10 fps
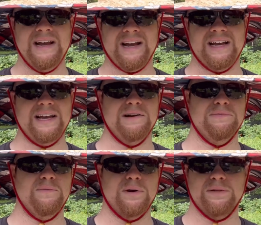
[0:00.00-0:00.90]
I
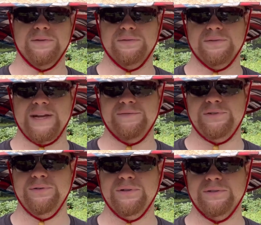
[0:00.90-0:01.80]
have one of those. I have
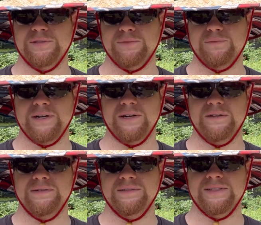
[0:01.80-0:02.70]
2 of those as well.